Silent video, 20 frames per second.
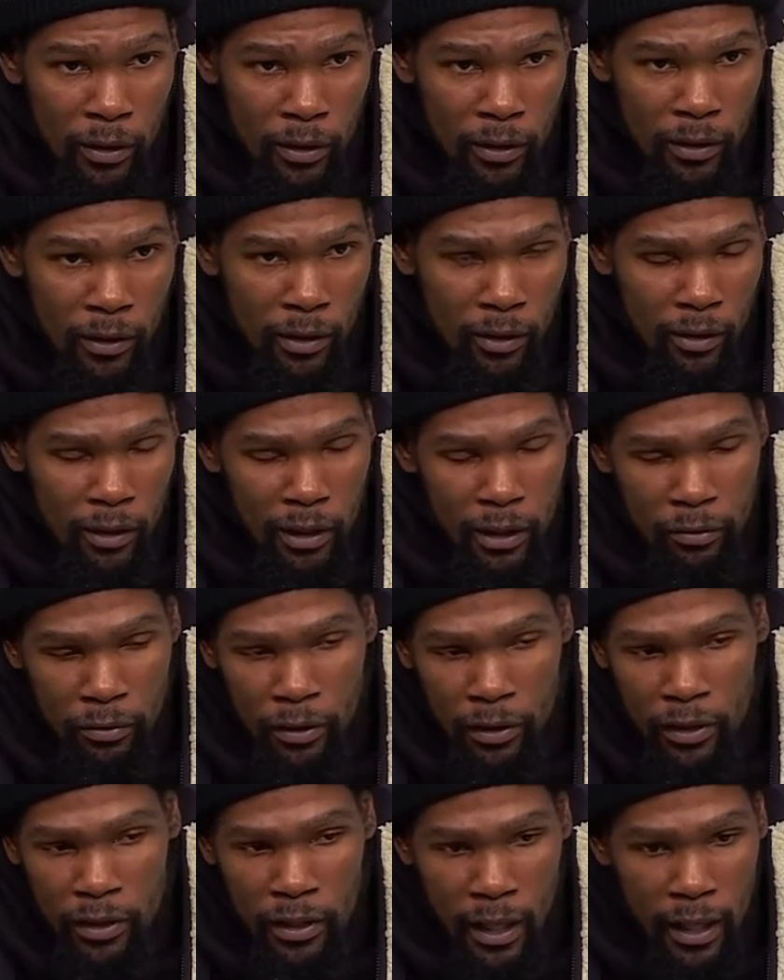And,
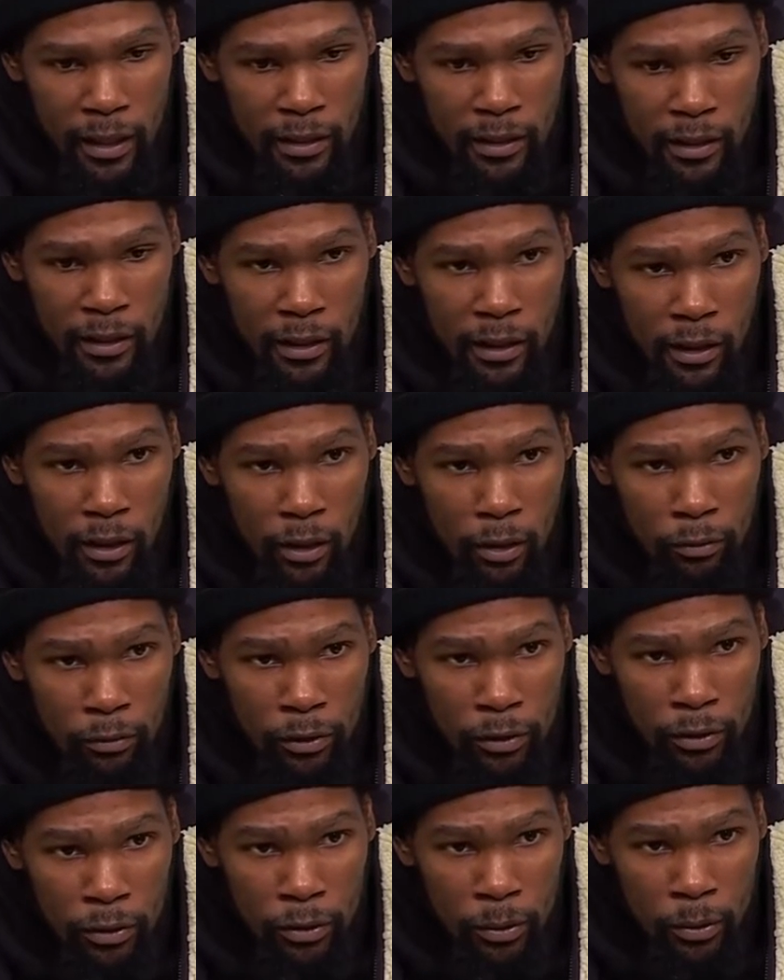defense ties into your
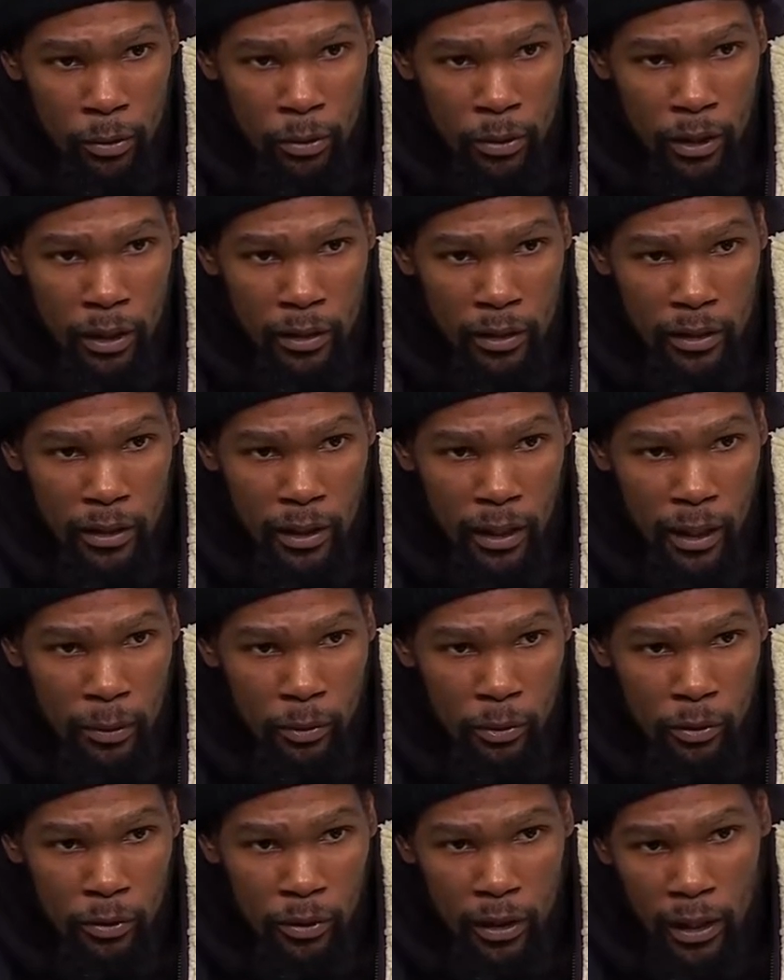offense. So when you're getting
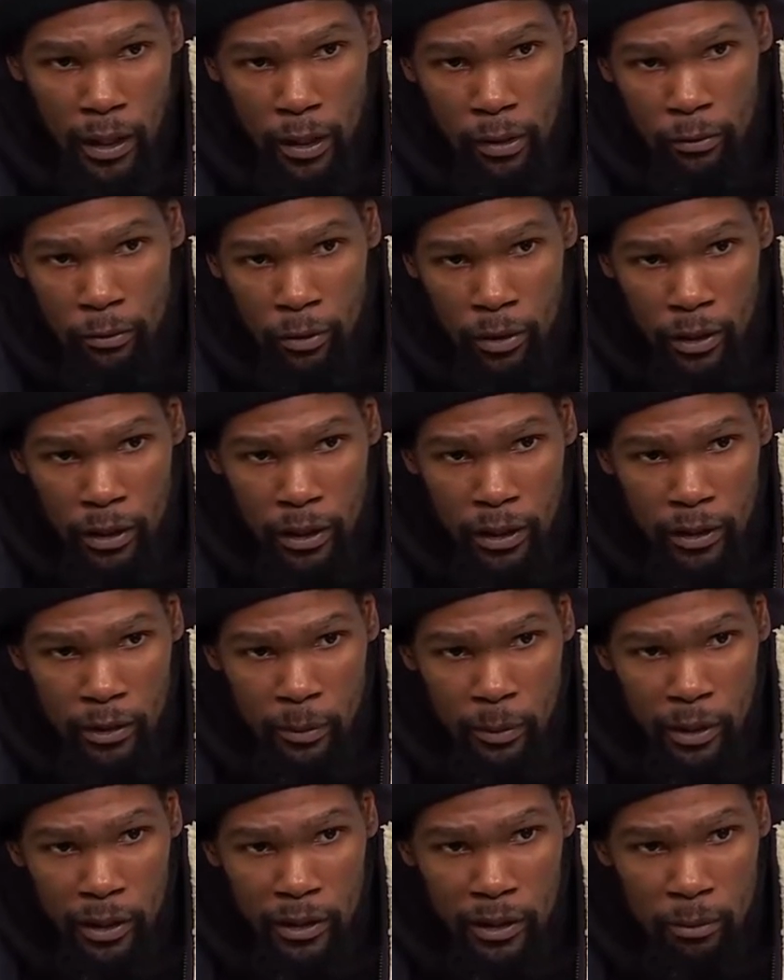stops, you can get out and run, get
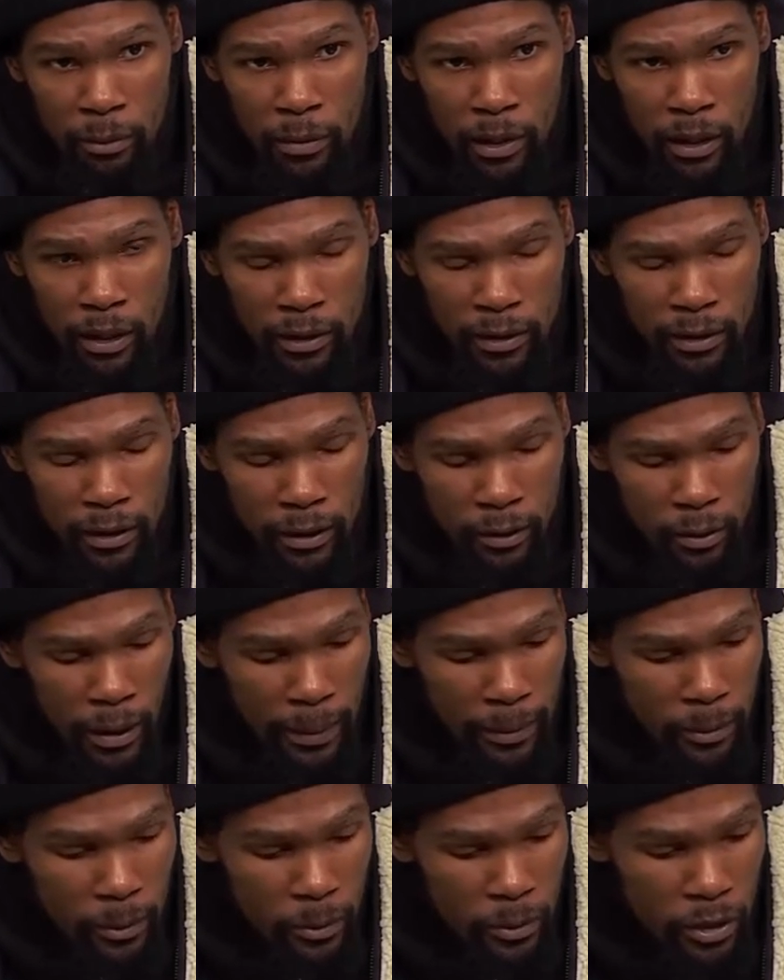some easy buckets. That's what
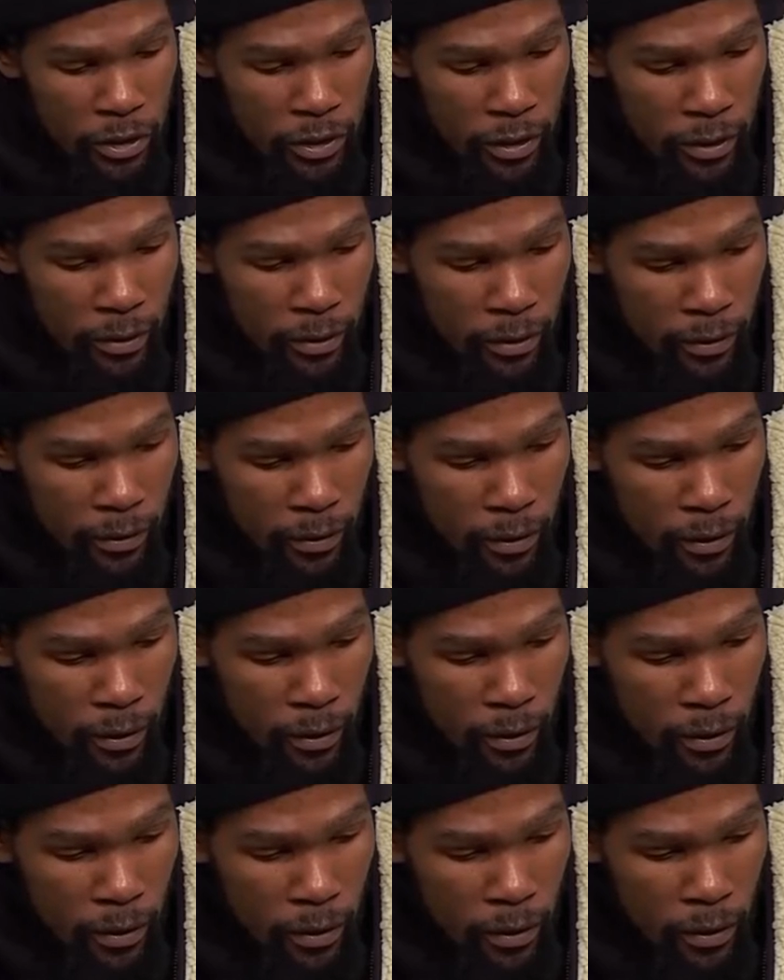happened with Joe. And
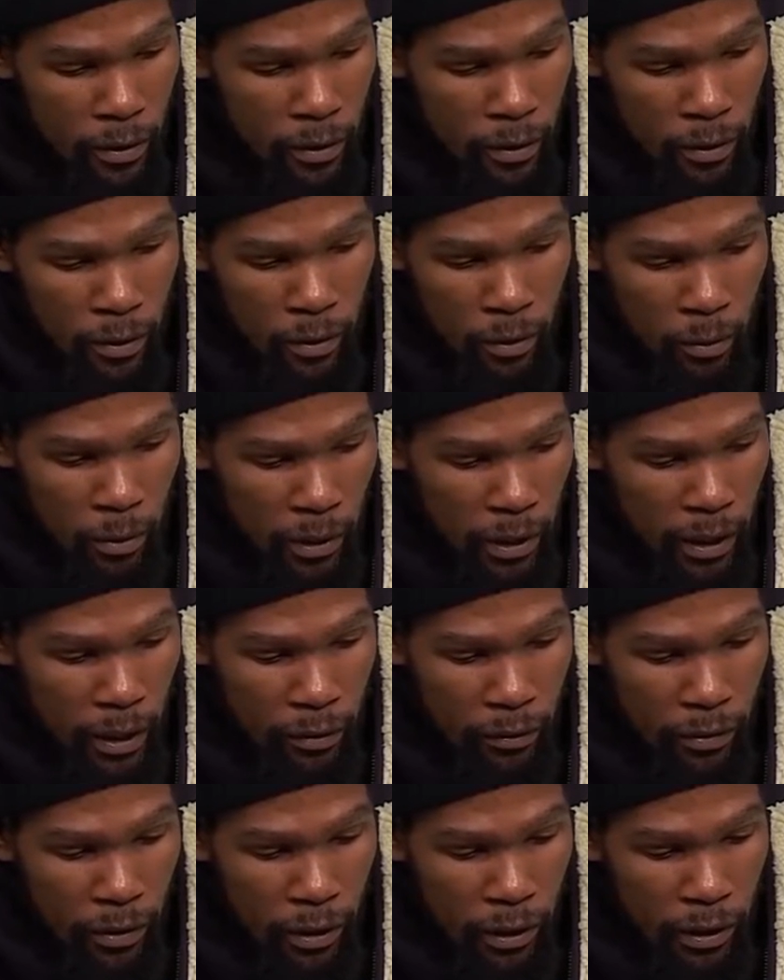we're
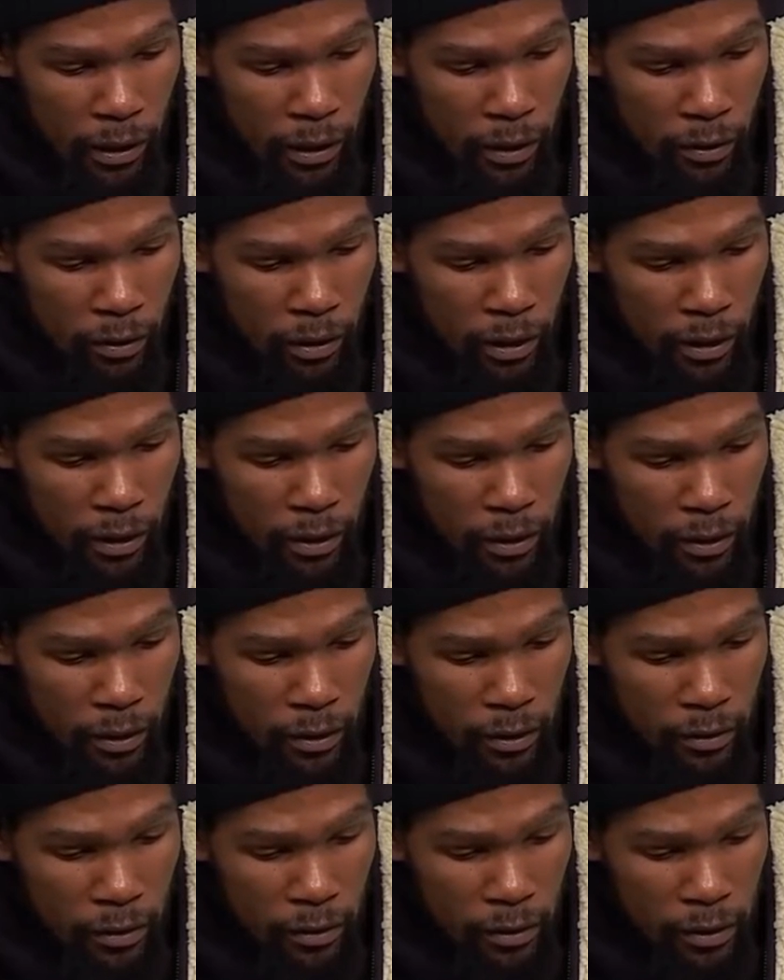confident that he'll
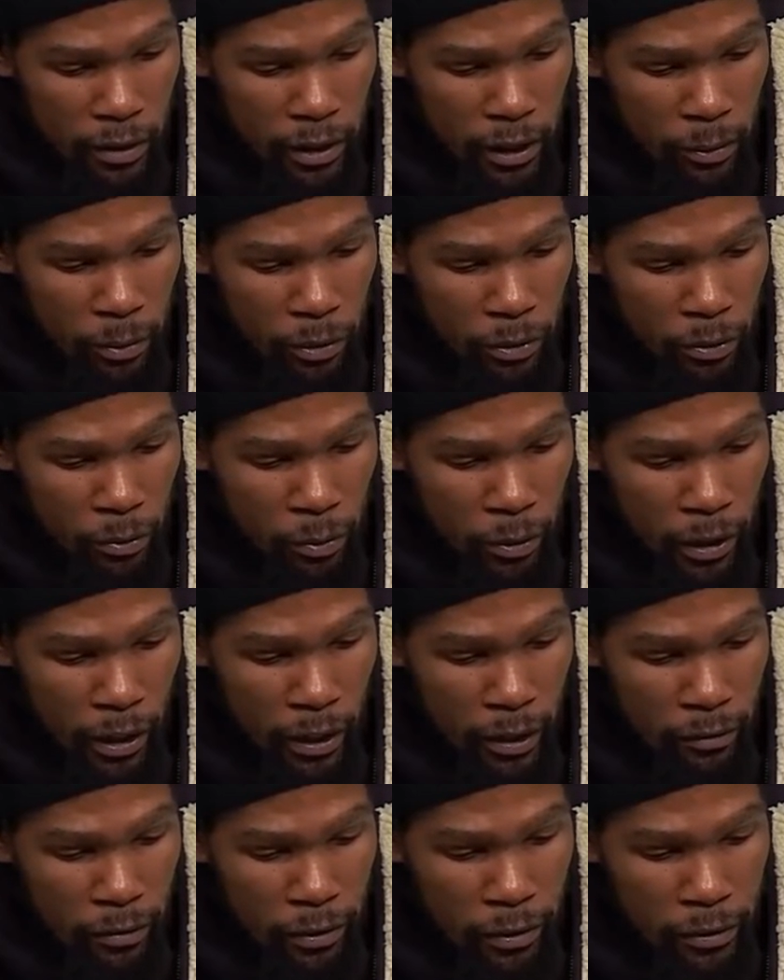he keeps shooting with
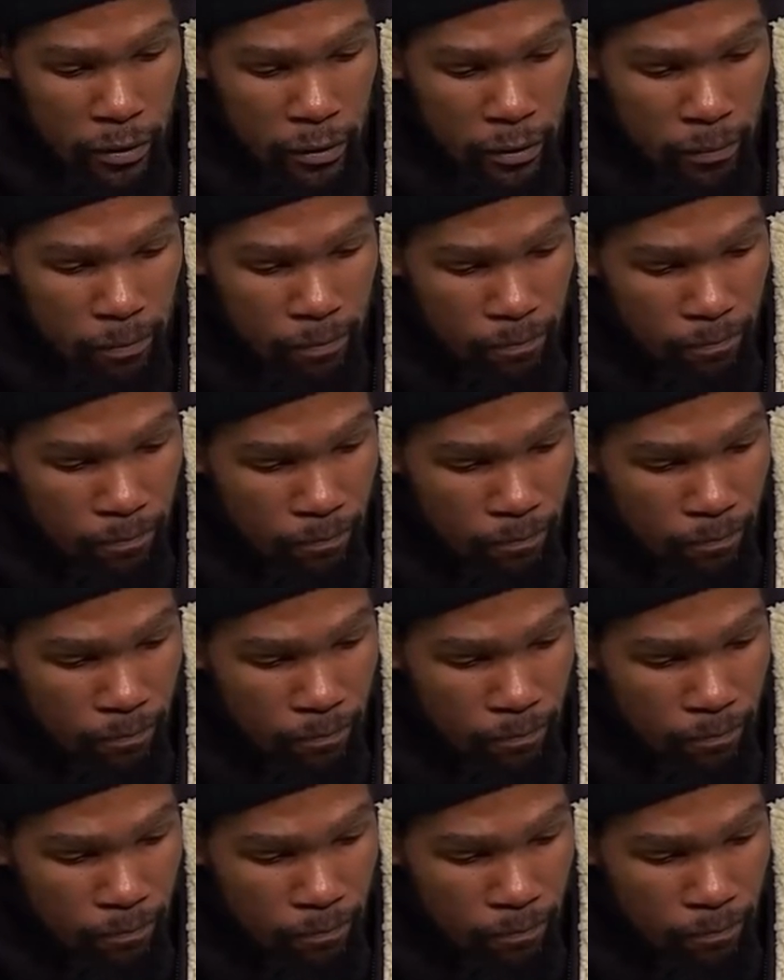confidence.